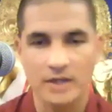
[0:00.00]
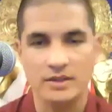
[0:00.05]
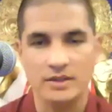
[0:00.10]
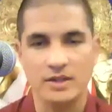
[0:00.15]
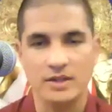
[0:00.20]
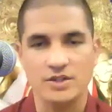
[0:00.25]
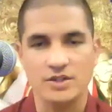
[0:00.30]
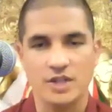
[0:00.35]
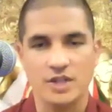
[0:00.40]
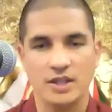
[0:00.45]

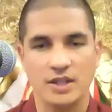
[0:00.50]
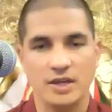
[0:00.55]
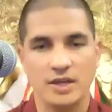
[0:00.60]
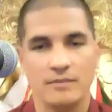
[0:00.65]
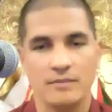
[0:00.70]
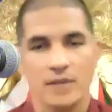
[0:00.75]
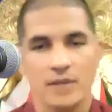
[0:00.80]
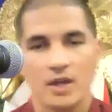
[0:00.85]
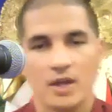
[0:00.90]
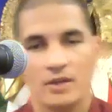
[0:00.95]
Darshana,
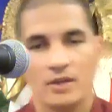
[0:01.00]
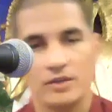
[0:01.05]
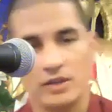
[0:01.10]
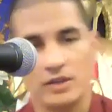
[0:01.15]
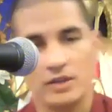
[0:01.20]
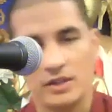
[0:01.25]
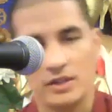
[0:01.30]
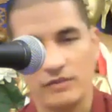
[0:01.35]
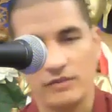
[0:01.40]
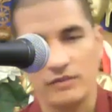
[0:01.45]
the
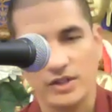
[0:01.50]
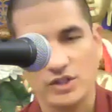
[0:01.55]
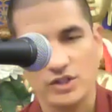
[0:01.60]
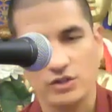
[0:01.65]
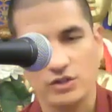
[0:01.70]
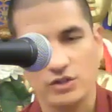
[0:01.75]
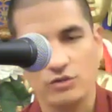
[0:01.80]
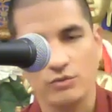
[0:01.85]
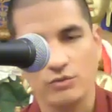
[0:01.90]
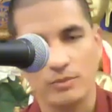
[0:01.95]
Livachi
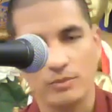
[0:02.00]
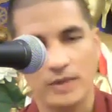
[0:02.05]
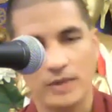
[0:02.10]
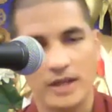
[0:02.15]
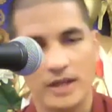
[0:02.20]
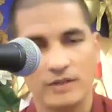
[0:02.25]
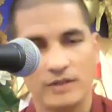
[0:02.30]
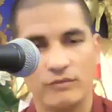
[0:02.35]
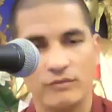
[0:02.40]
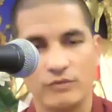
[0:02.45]
youth,
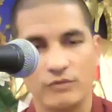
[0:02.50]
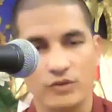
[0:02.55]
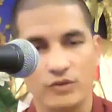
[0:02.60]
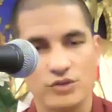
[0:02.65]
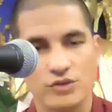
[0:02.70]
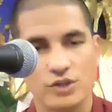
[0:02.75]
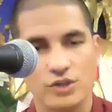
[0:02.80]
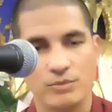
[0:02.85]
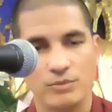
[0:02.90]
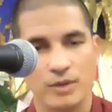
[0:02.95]
replied in
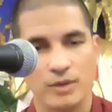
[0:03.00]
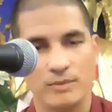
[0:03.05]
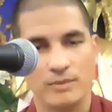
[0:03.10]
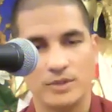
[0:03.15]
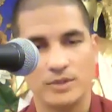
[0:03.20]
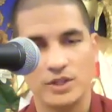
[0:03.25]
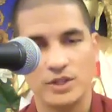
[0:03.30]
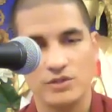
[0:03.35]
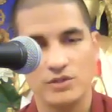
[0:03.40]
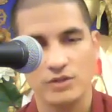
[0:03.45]
verse to the Brahmin
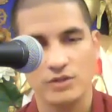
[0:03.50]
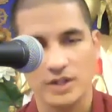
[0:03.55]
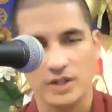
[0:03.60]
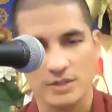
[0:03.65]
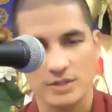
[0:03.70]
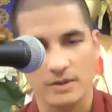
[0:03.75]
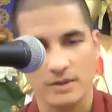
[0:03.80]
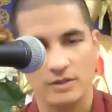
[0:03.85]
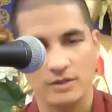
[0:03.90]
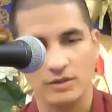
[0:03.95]
teacher and
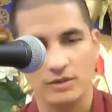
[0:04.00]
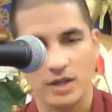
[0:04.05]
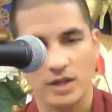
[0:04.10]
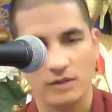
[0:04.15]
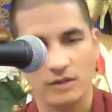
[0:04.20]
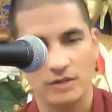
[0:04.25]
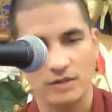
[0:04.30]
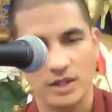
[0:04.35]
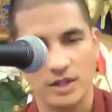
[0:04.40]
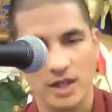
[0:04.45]
expounder
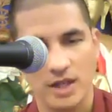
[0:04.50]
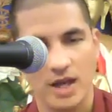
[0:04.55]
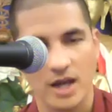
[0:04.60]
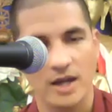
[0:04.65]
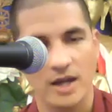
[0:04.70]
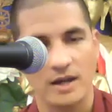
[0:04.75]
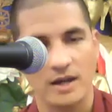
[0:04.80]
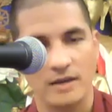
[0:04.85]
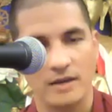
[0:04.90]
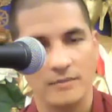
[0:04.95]
called
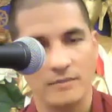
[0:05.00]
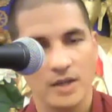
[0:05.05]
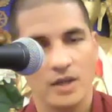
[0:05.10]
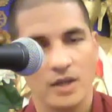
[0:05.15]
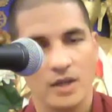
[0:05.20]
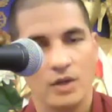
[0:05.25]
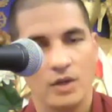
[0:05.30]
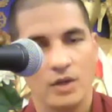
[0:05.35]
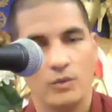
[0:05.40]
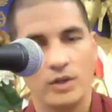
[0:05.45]
Vinaya.
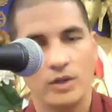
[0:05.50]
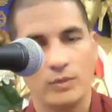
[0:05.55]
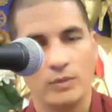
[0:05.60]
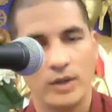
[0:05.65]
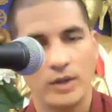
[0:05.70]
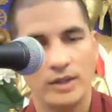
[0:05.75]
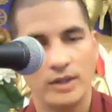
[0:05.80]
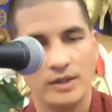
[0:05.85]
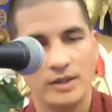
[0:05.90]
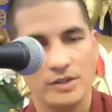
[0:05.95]
"When
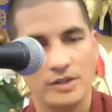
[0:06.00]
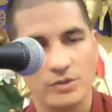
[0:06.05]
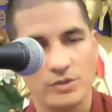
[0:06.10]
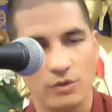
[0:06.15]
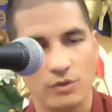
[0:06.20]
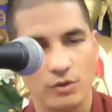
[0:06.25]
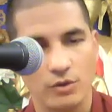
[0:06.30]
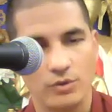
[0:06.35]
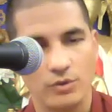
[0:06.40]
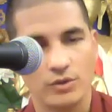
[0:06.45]
white lilies
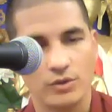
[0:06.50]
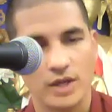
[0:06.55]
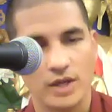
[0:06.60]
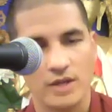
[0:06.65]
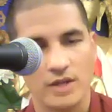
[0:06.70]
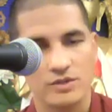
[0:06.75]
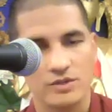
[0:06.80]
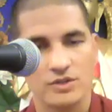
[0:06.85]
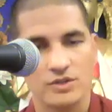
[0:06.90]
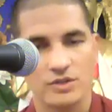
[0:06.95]
grow in
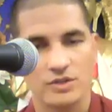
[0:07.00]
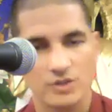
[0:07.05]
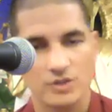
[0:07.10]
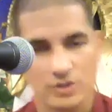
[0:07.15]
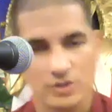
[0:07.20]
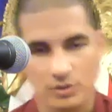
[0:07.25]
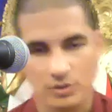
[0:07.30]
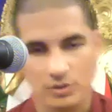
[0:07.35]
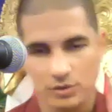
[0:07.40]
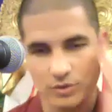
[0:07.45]

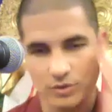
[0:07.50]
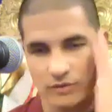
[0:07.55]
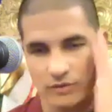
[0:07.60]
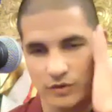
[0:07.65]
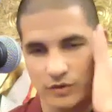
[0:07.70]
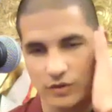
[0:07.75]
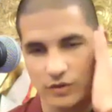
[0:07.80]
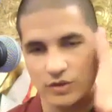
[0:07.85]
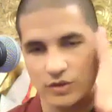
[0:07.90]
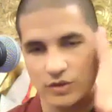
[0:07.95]
Ganges, or swift
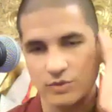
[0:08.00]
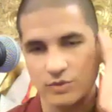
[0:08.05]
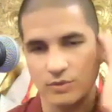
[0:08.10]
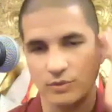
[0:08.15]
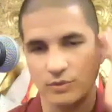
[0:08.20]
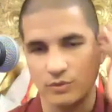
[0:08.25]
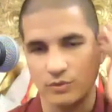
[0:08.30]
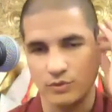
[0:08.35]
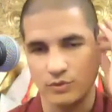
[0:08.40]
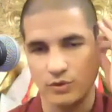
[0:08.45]
currents, when
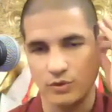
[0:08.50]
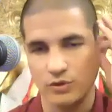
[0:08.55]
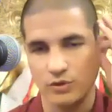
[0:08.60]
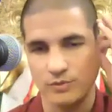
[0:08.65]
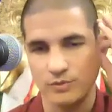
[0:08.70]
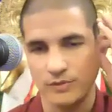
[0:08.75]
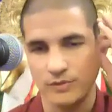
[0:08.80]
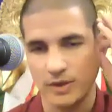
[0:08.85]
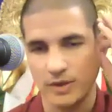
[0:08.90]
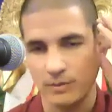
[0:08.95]
crows
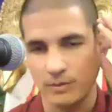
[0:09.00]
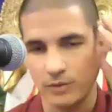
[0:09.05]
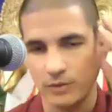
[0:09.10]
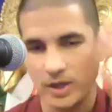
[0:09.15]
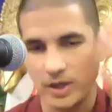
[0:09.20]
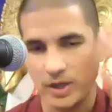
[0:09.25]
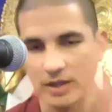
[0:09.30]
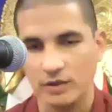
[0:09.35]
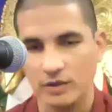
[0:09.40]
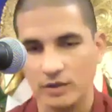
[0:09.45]
become
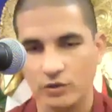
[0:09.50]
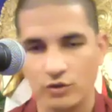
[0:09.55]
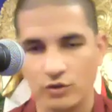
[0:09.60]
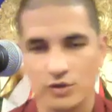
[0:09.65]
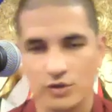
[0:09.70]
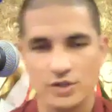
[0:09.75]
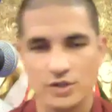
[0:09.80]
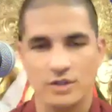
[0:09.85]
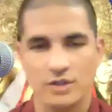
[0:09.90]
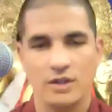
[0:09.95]
red and
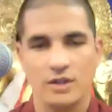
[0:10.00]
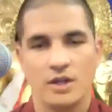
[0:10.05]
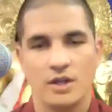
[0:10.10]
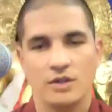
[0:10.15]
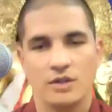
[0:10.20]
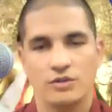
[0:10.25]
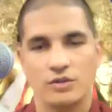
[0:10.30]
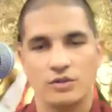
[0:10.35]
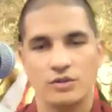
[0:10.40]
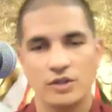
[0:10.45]
cuckoos
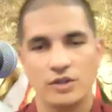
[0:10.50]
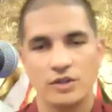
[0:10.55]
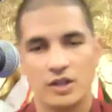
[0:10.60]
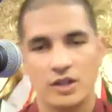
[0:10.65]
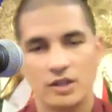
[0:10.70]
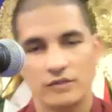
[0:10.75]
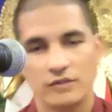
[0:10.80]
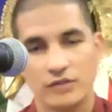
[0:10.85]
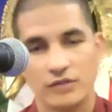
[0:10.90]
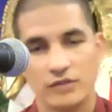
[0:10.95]
turn the
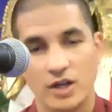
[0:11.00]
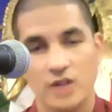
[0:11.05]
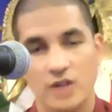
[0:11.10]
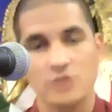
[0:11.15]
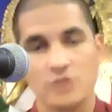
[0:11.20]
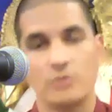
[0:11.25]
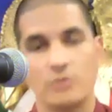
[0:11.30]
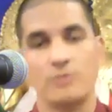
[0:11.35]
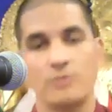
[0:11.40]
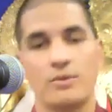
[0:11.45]
color of
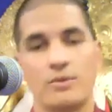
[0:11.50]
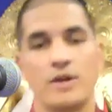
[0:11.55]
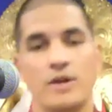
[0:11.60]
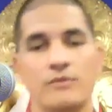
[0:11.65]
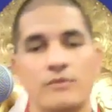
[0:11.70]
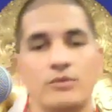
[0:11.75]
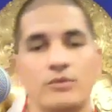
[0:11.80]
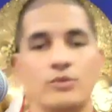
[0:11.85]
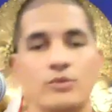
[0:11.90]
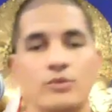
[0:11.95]
conch, when palm
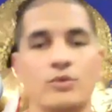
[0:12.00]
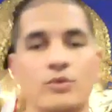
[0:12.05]
fruit